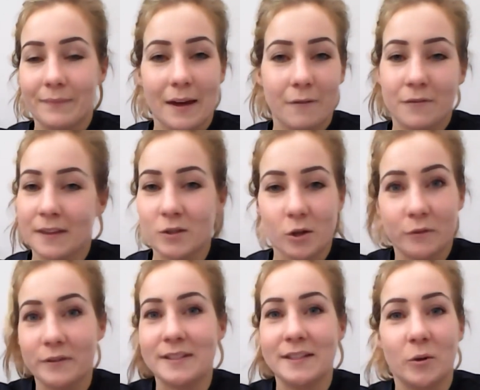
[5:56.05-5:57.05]
everything's
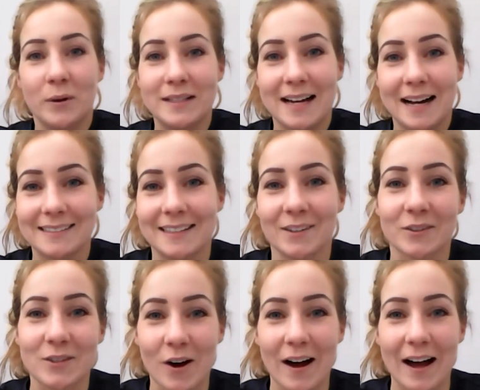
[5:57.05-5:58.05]
obviously always handed on
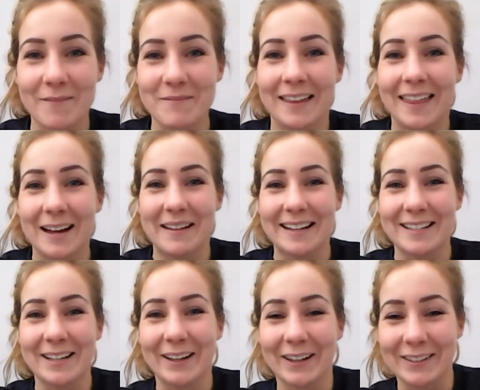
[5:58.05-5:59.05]
time that makes
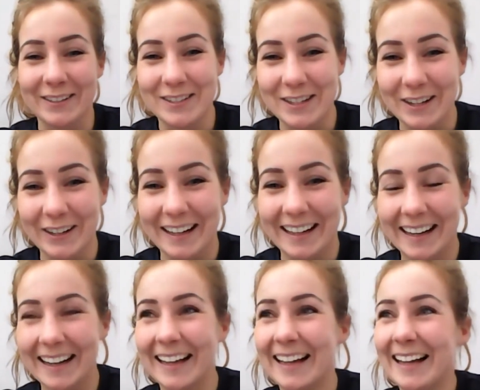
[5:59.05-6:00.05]
a good
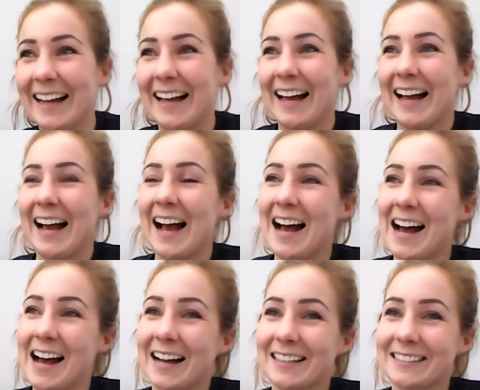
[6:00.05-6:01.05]
student
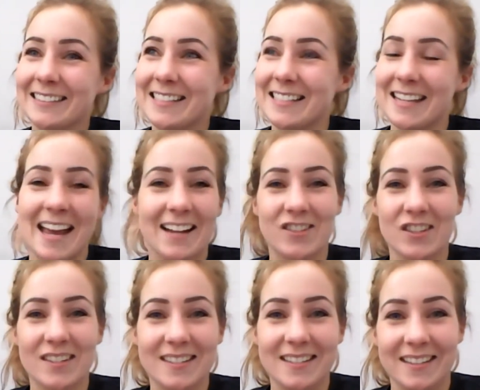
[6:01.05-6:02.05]
and yeah
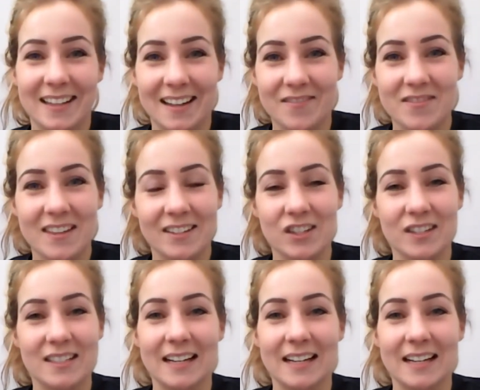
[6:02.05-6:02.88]
just they're, they're just